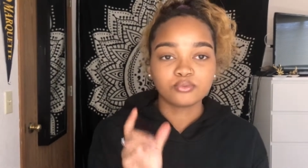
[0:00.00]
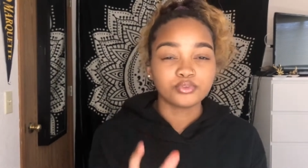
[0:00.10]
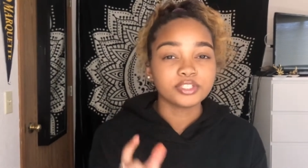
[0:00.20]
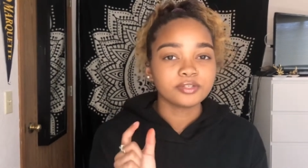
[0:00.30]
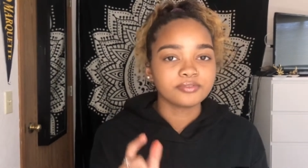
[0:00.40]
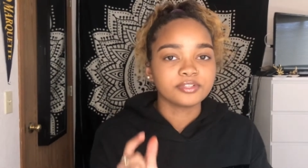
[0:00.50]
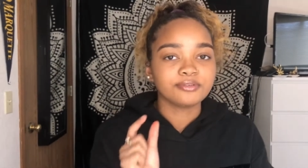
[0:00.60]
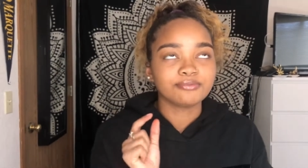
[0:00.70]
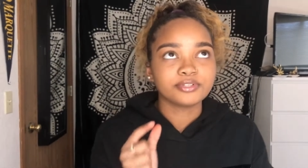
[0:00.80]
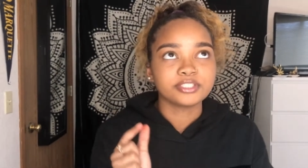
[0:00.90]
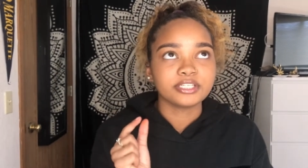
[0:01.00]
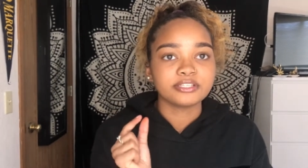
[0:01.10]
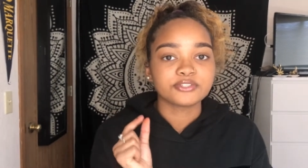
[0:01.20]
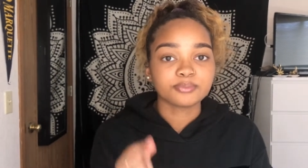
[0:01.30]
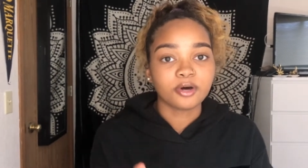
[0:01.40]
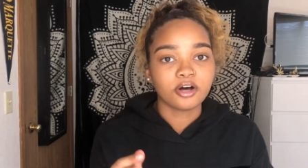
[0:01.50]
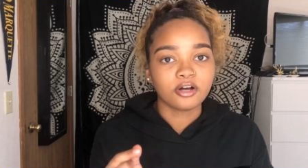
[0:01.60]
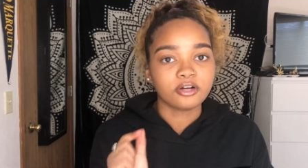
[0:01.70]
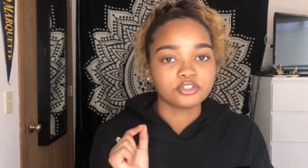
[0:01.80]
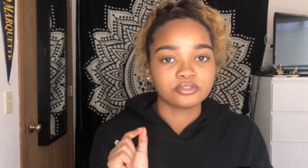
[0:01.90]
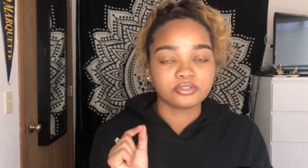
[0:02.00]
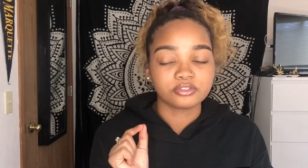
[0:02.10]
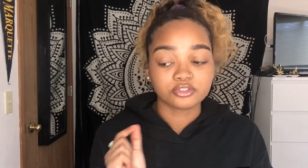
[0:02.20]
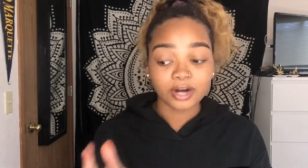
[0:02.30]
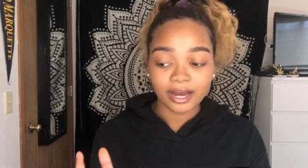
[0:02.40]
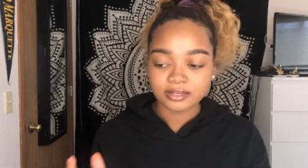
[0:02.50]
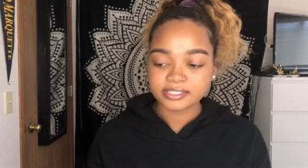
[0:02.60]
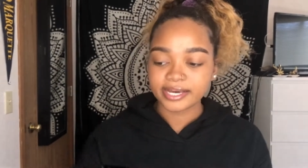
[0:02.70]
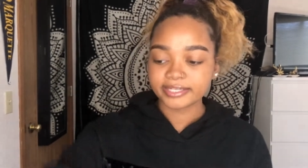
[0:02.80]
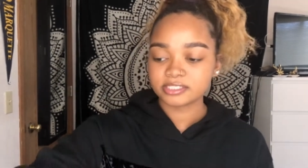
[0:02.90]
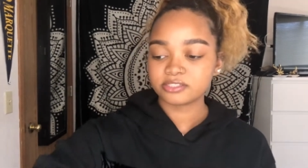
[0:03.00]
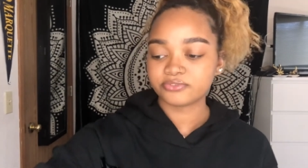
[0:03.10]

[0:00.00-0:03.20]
really small trial sizes.